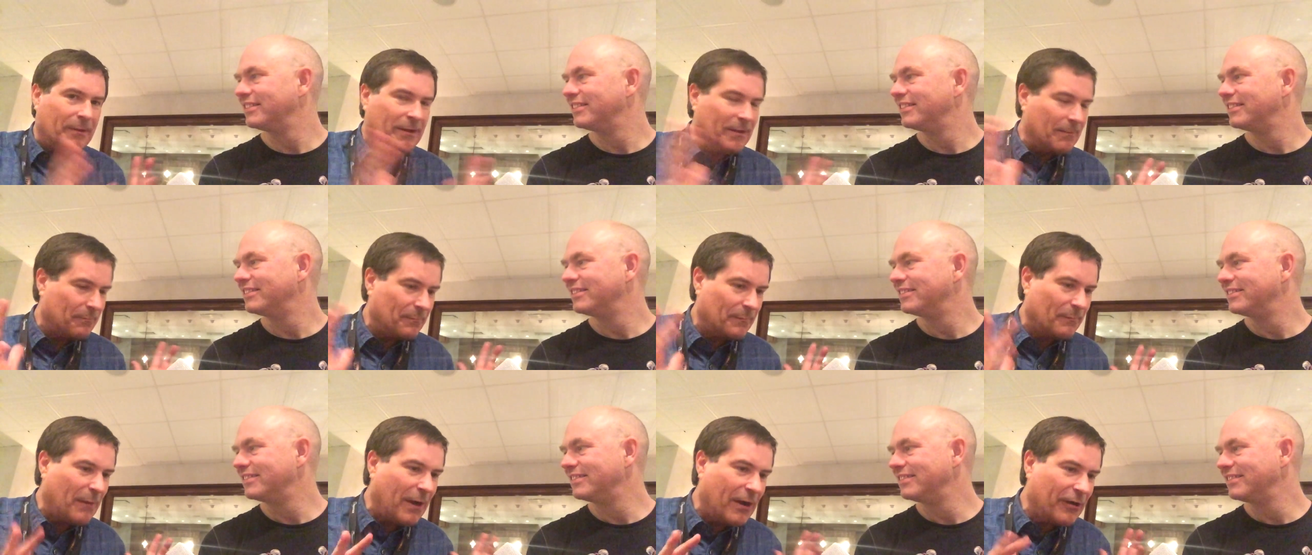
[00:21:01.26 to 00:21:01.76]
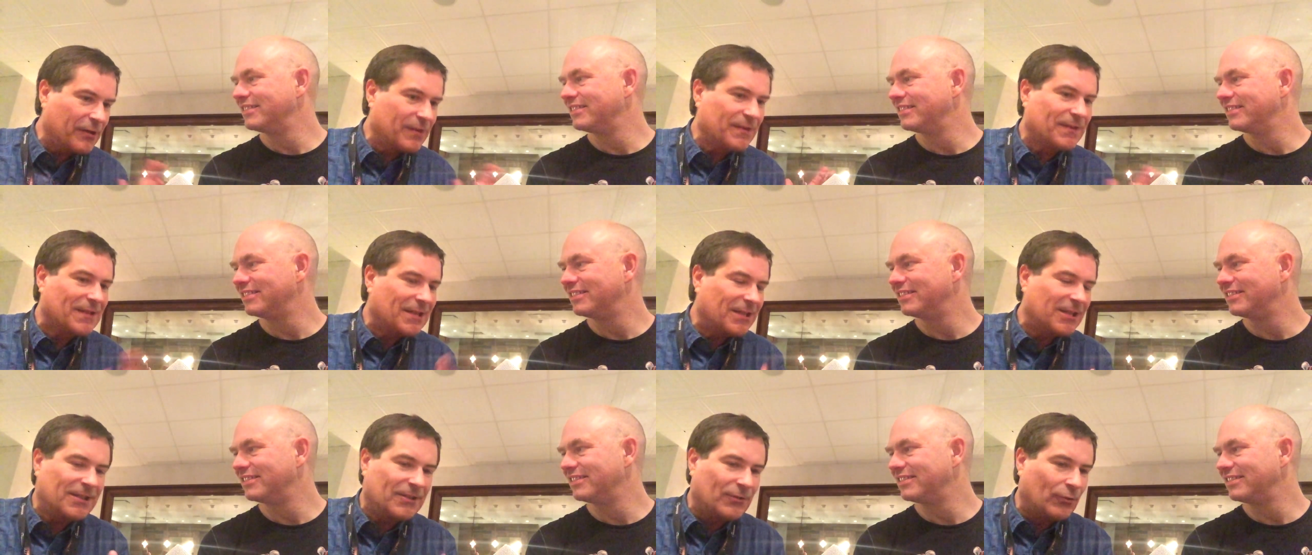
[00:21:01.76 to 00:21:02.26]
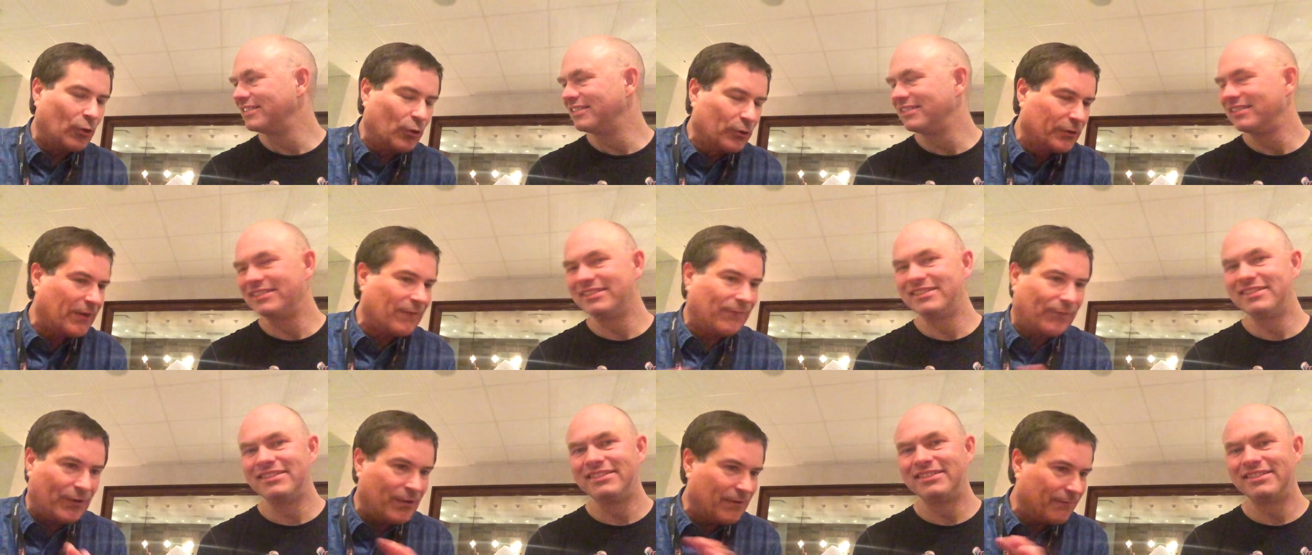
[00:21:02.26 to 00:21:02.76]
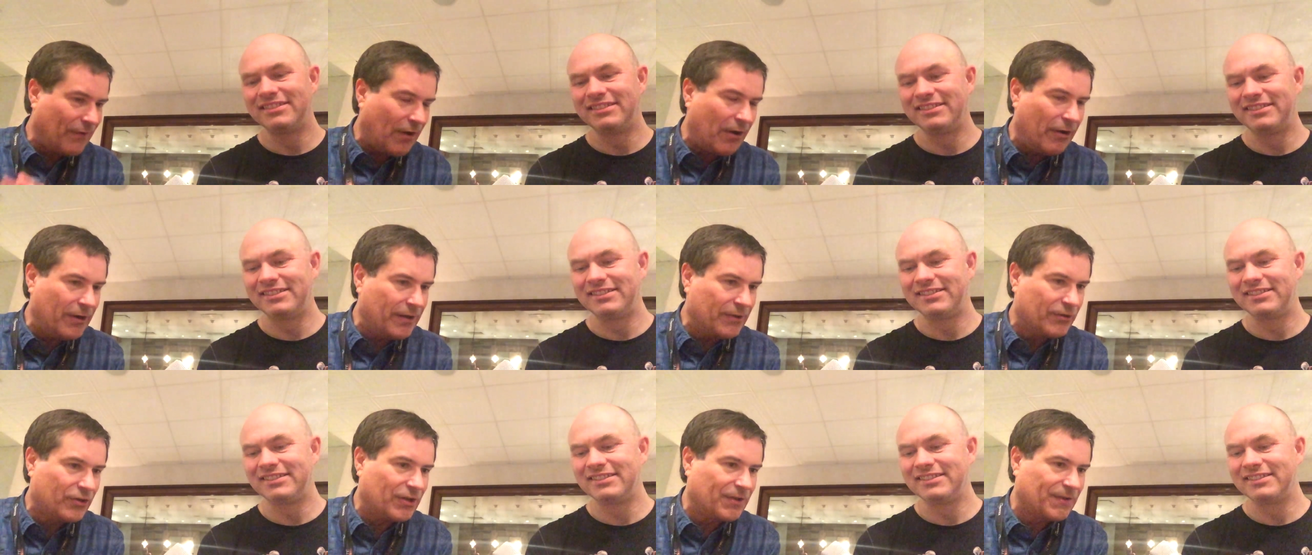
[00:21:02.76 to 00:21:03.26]
Speaker 1: mean, American cities are all different, very
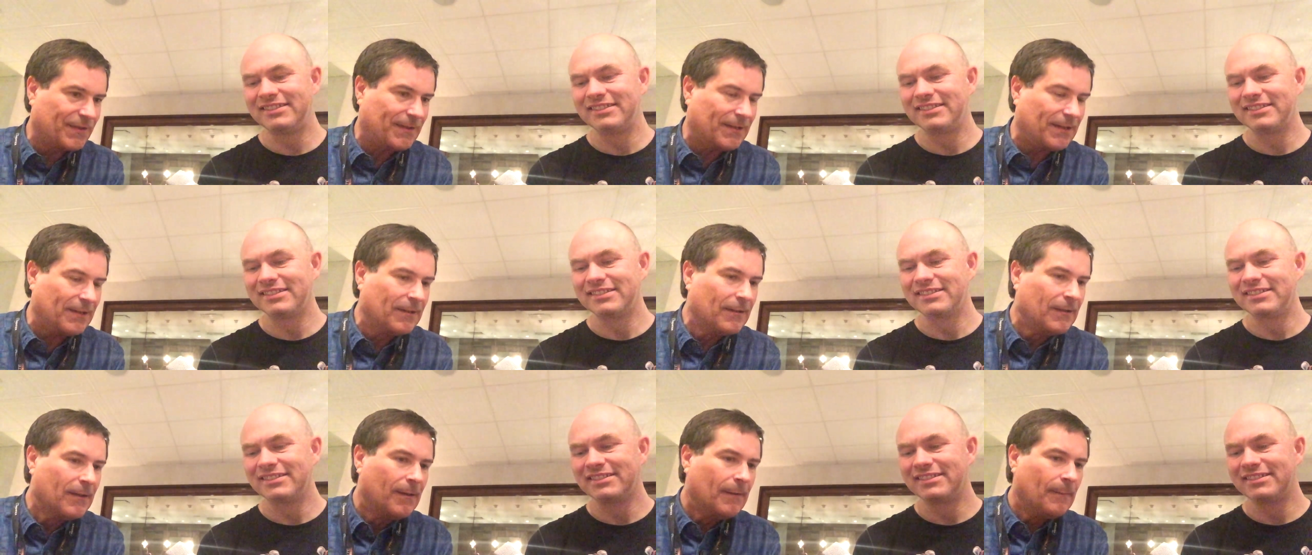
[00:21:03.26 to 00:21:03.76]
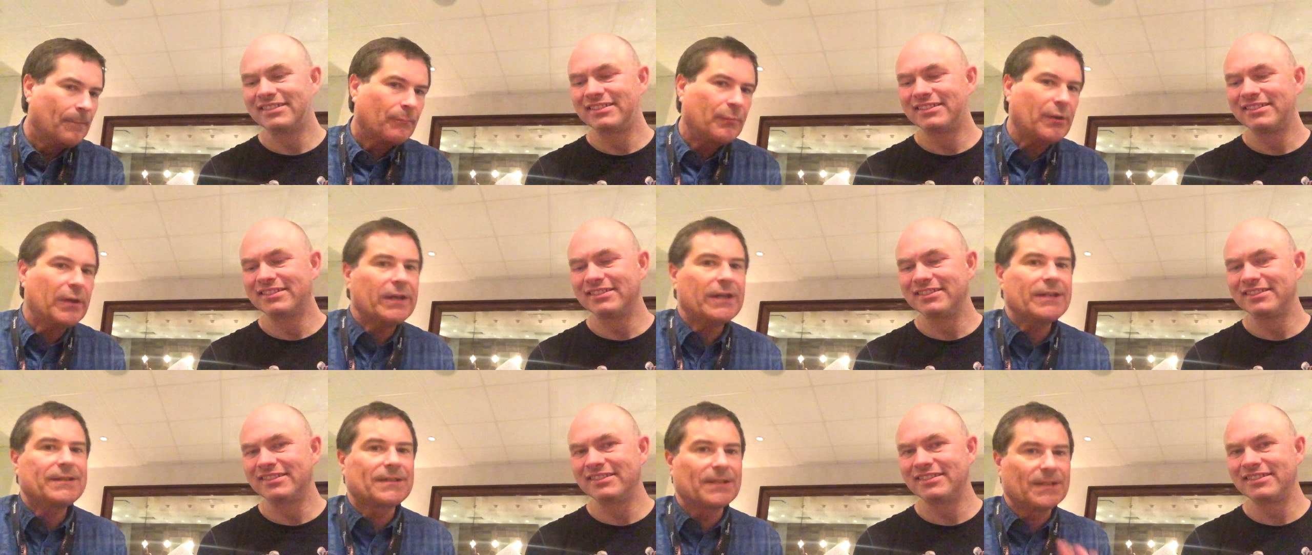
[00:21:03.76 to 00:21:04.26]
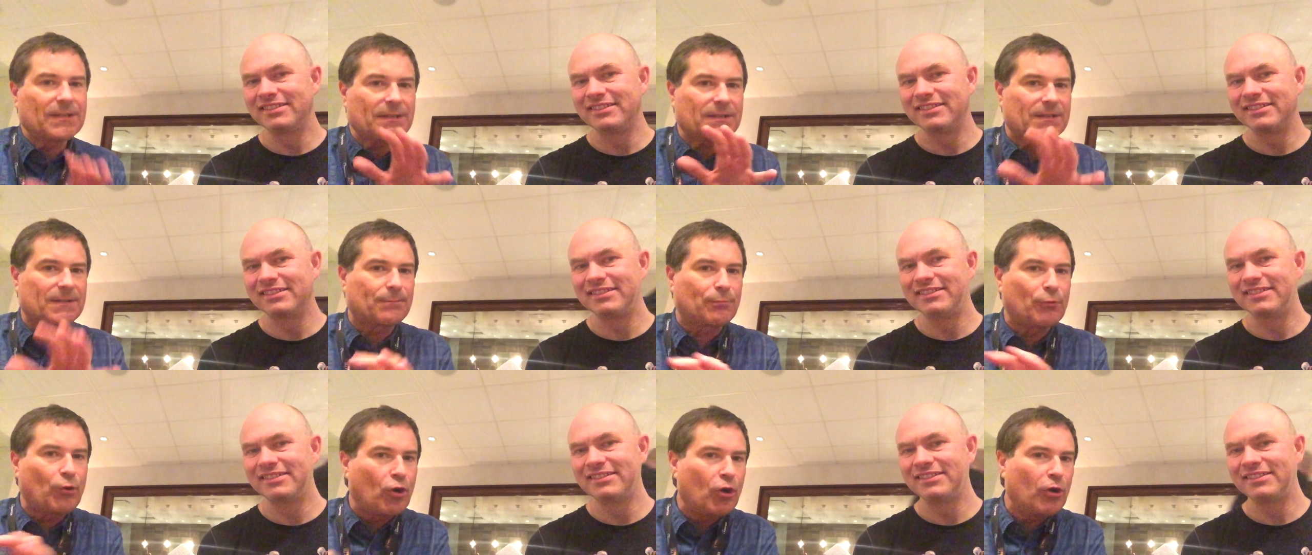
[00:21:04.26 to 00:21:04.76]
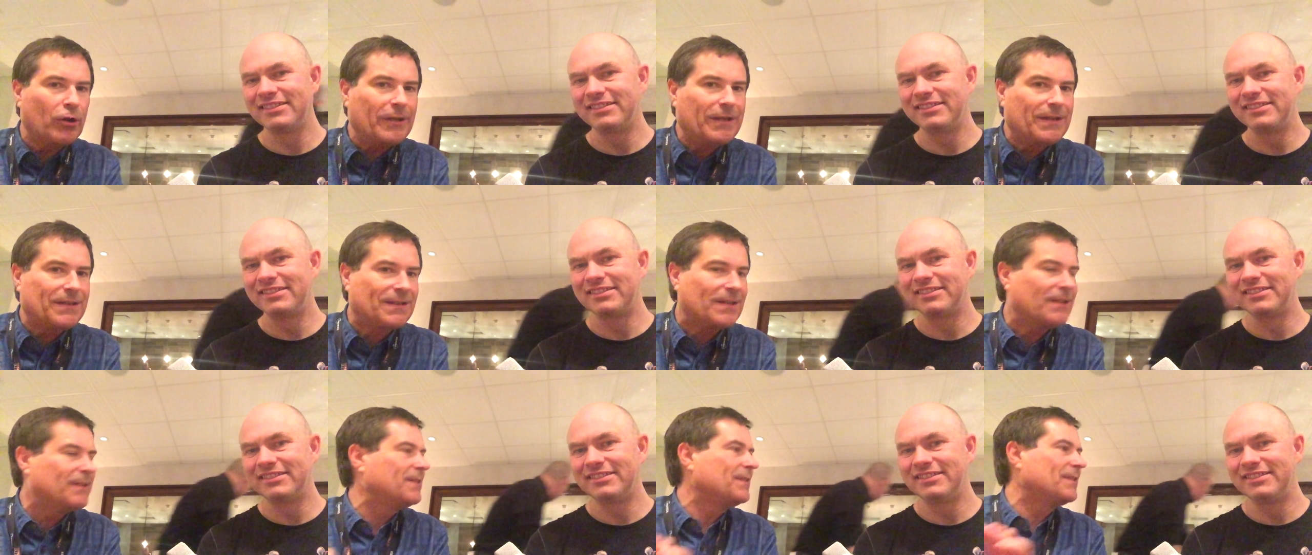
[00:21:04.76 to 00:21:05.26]
interesting. But it's sprawly
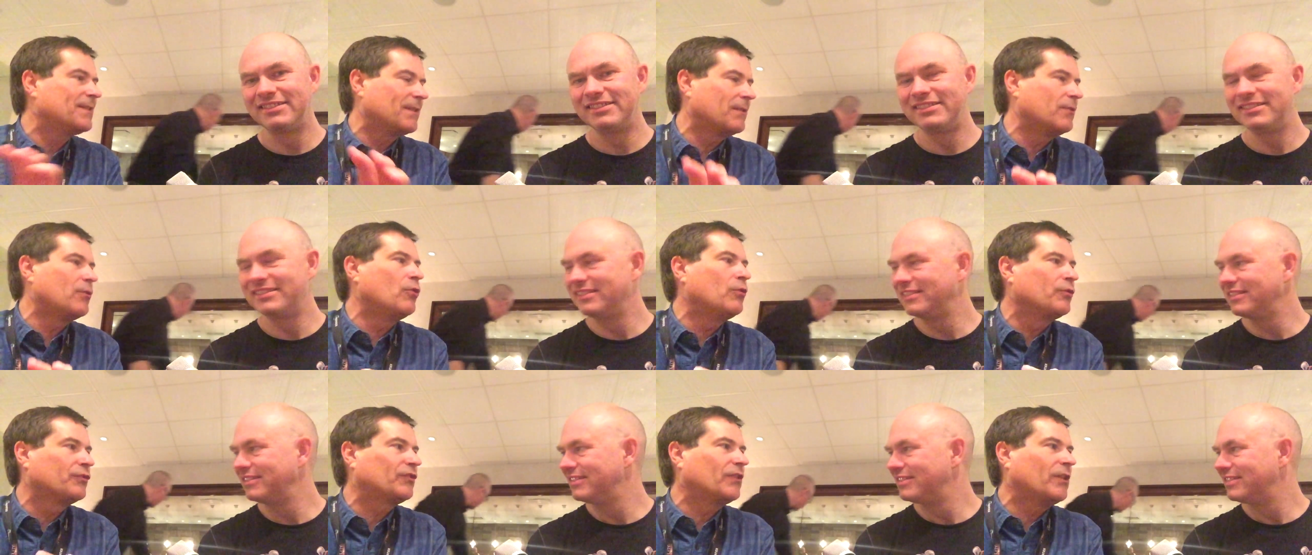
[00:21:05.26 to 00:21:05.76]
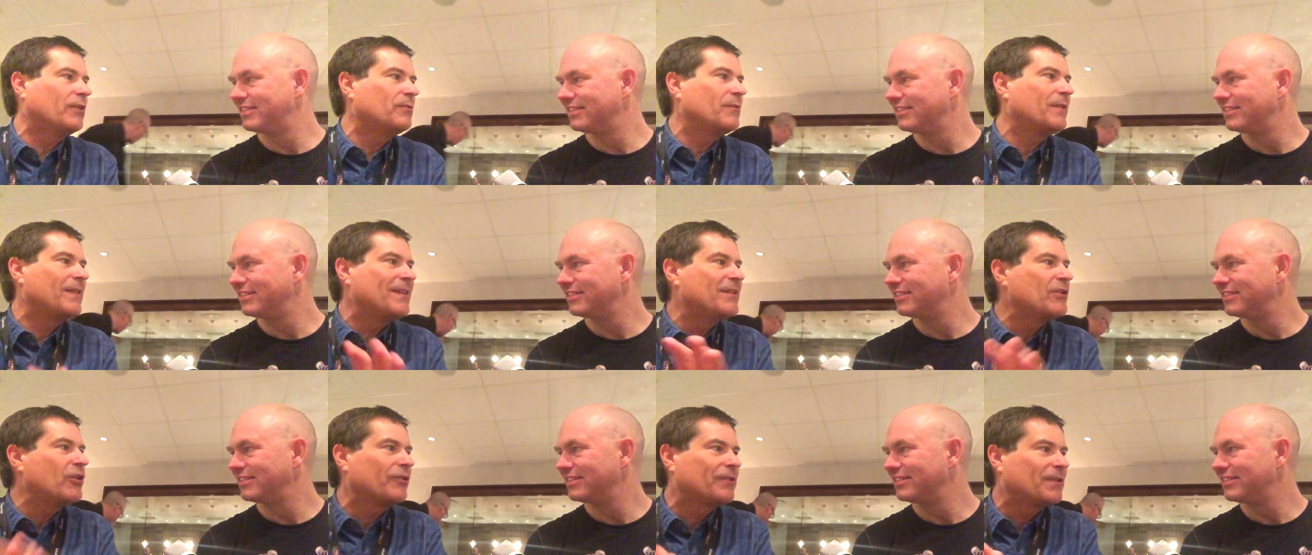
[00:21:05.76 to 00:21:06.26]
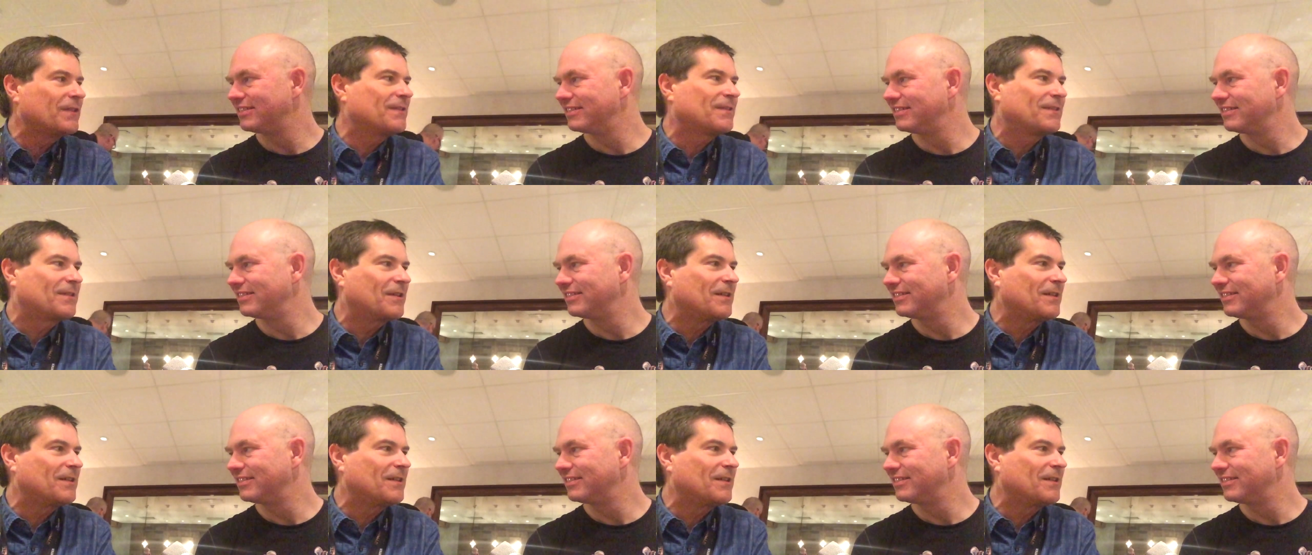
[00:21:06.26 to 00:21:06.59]
cities are also they're not as